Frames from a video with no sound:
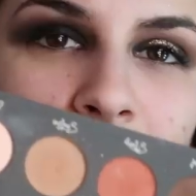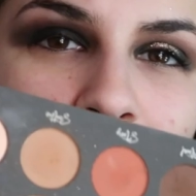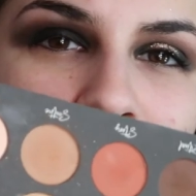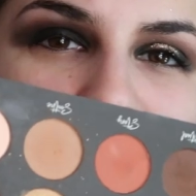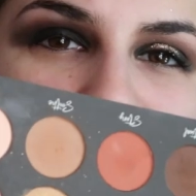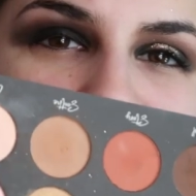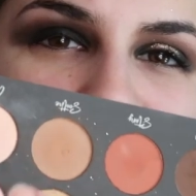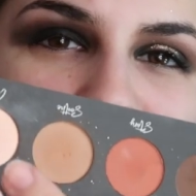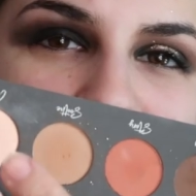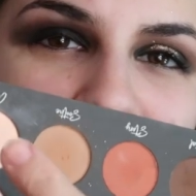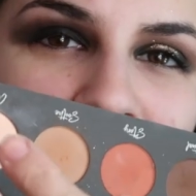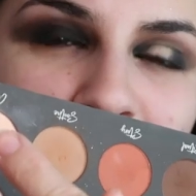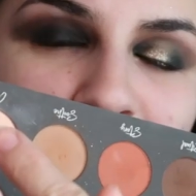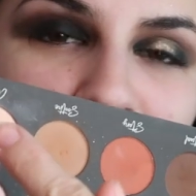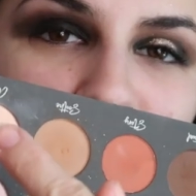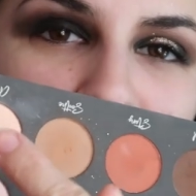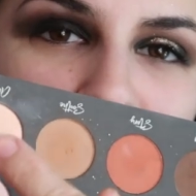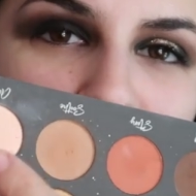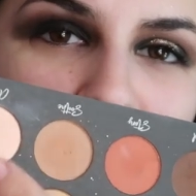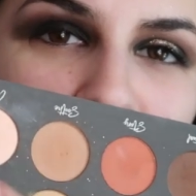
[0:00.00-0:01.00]
from the
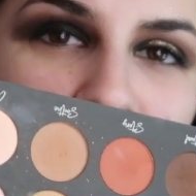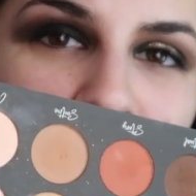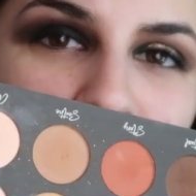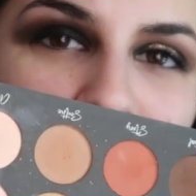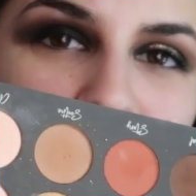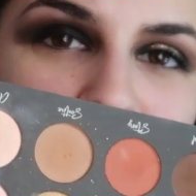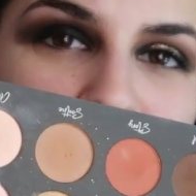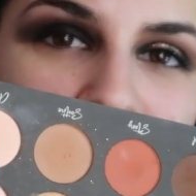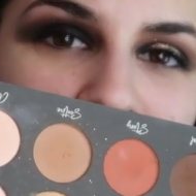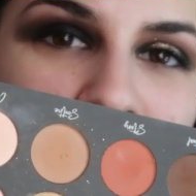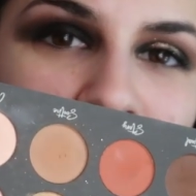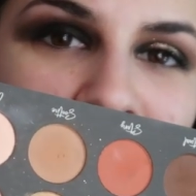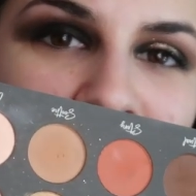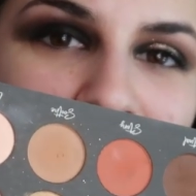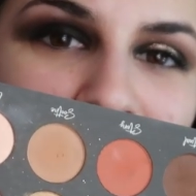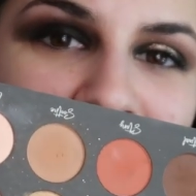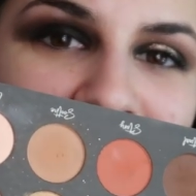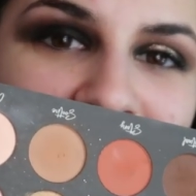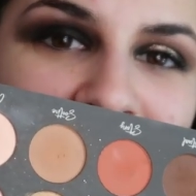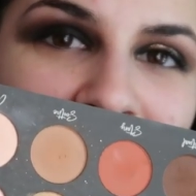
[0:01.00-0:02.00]
same row, I'm going in with
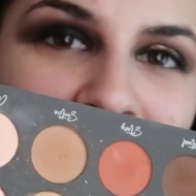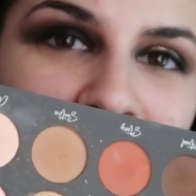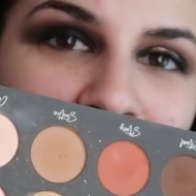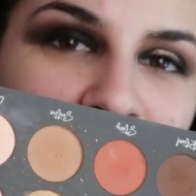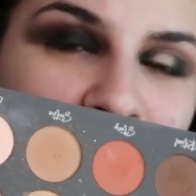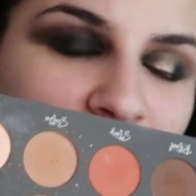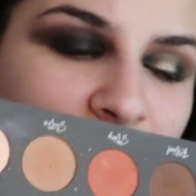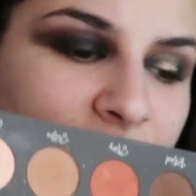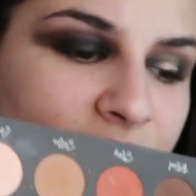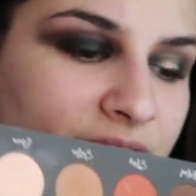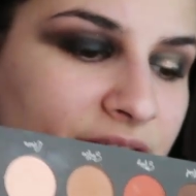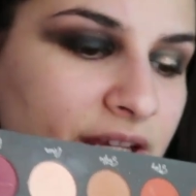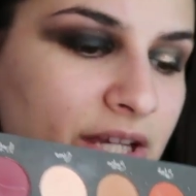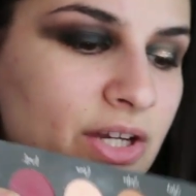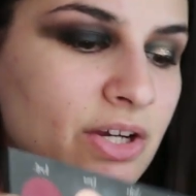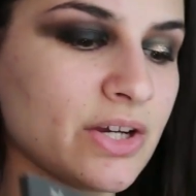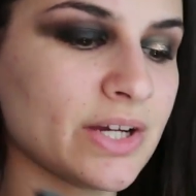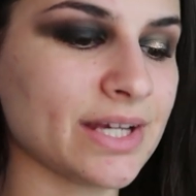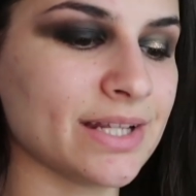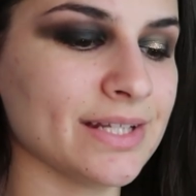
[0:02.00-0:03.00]
the metallic shade
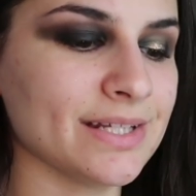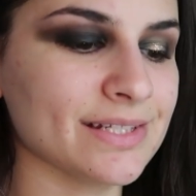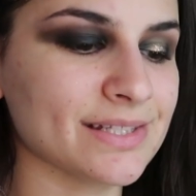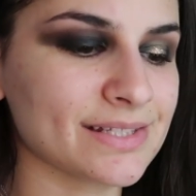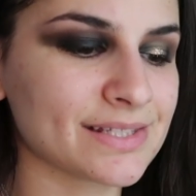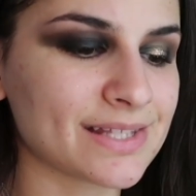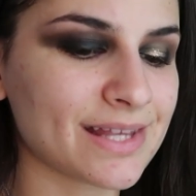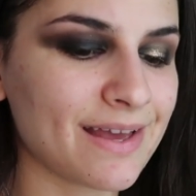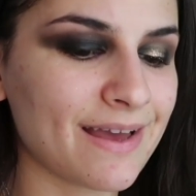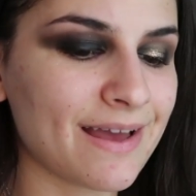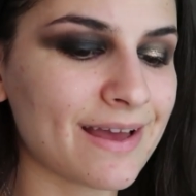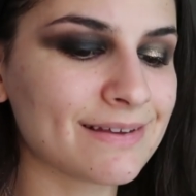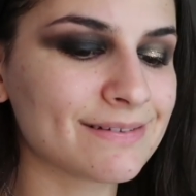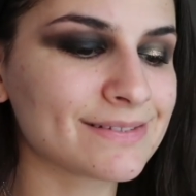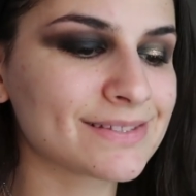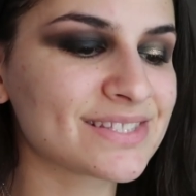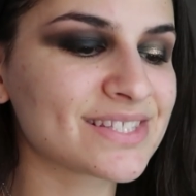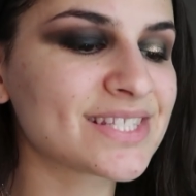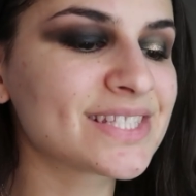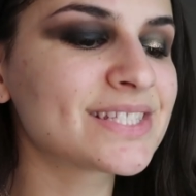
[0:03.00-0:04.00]
here. It is
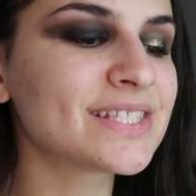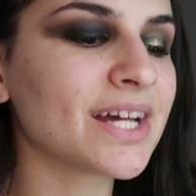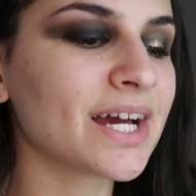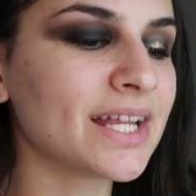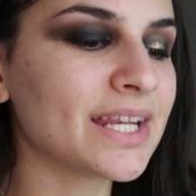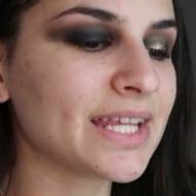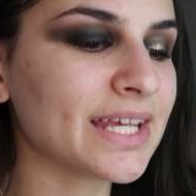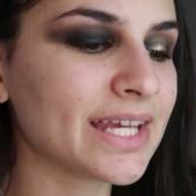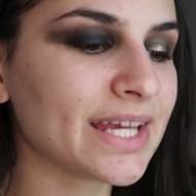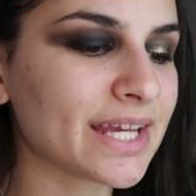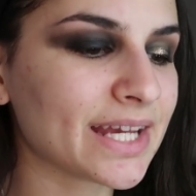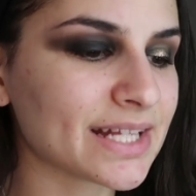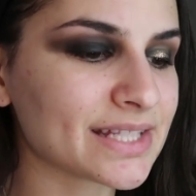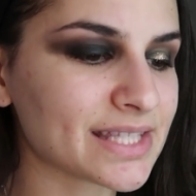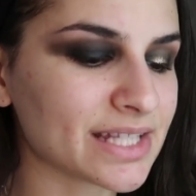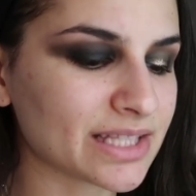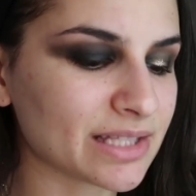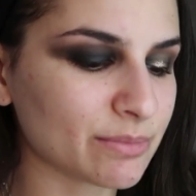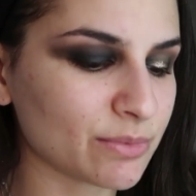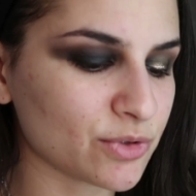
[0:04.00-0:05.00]
stunning.
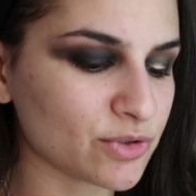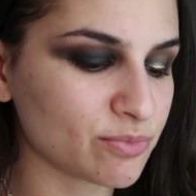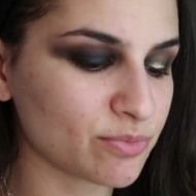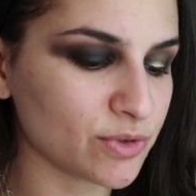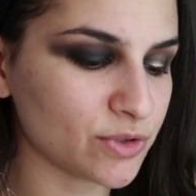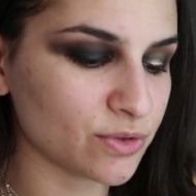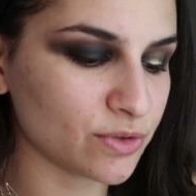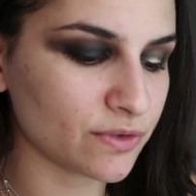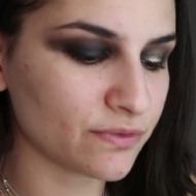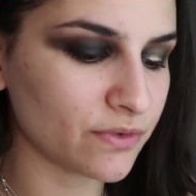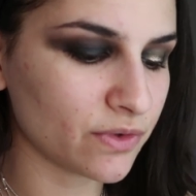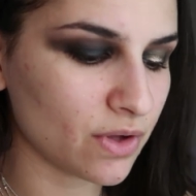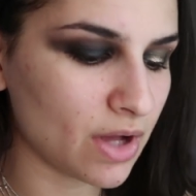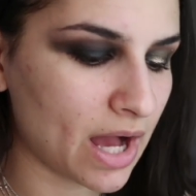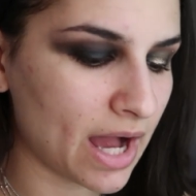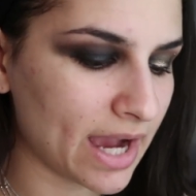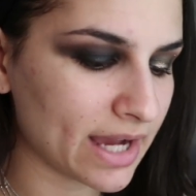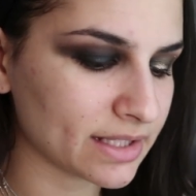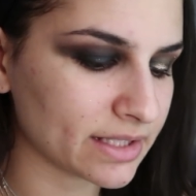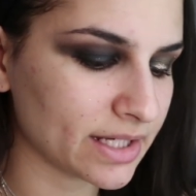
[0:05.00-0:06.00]
It's like the most beautiful
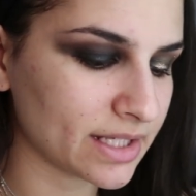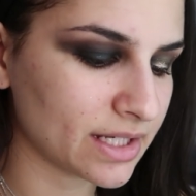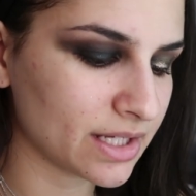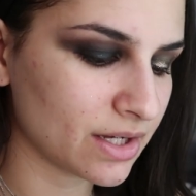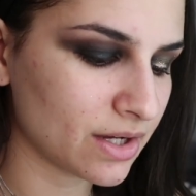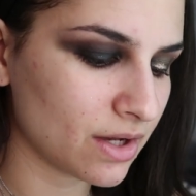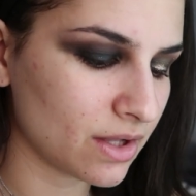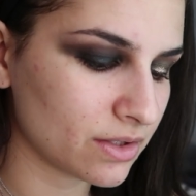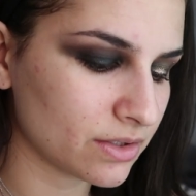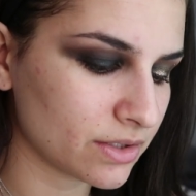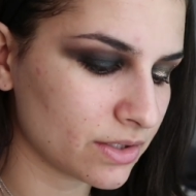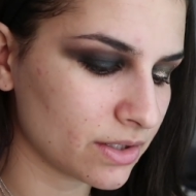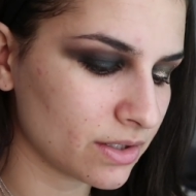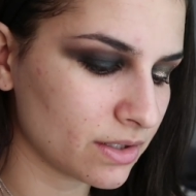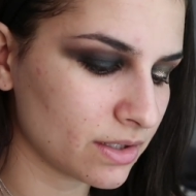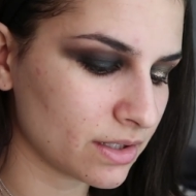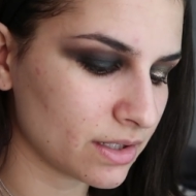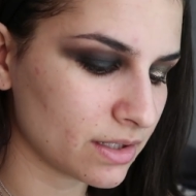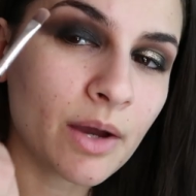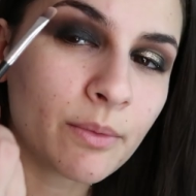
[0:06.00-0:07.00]
highlighting
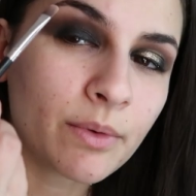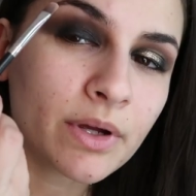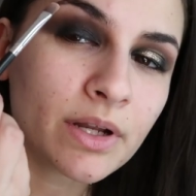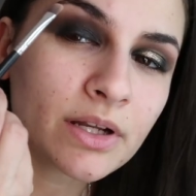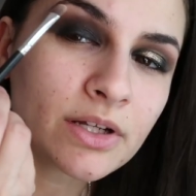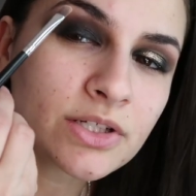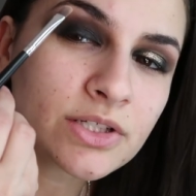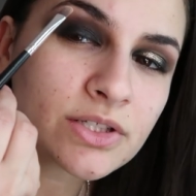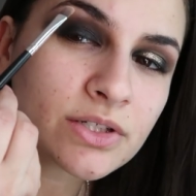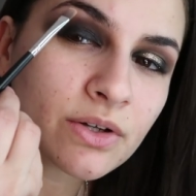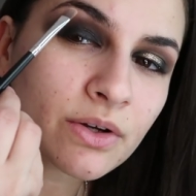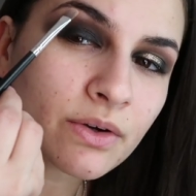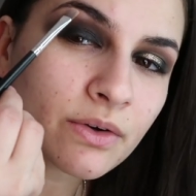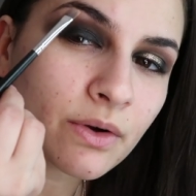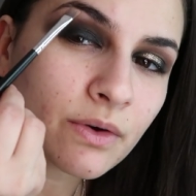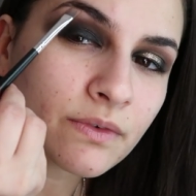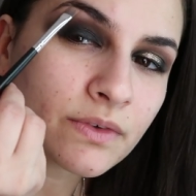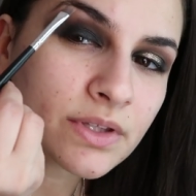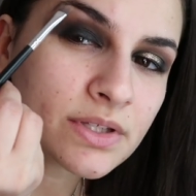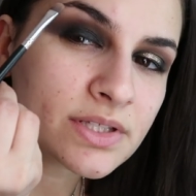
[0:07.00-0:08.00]
color. And we're gonna just
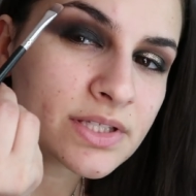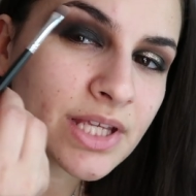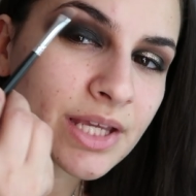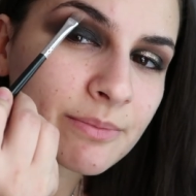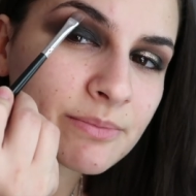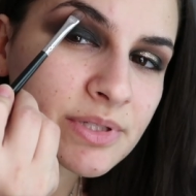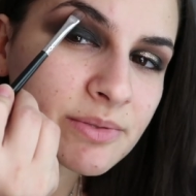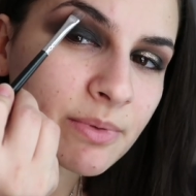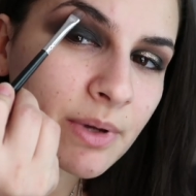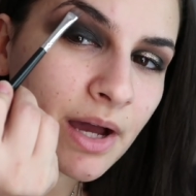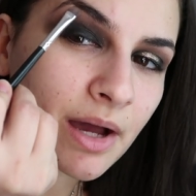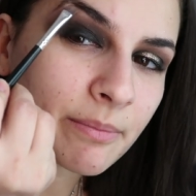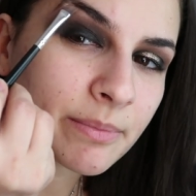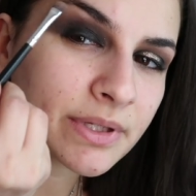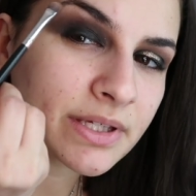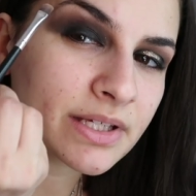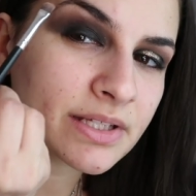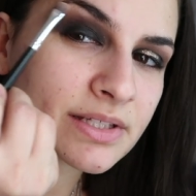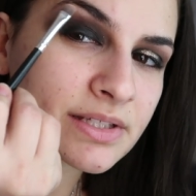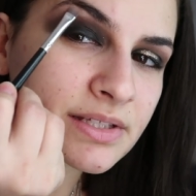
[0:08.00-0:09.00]
go over the same spot
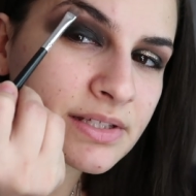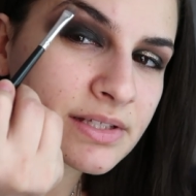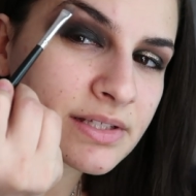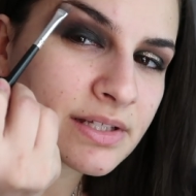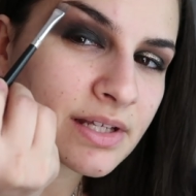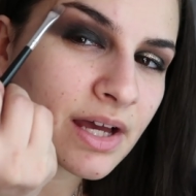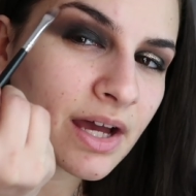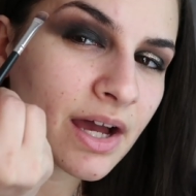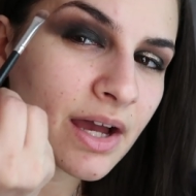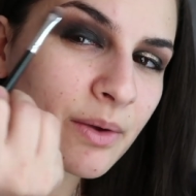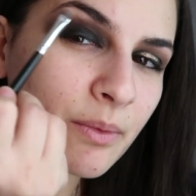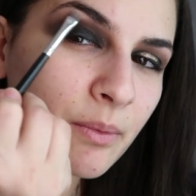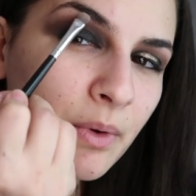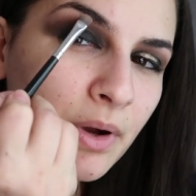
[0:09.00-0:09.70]
because I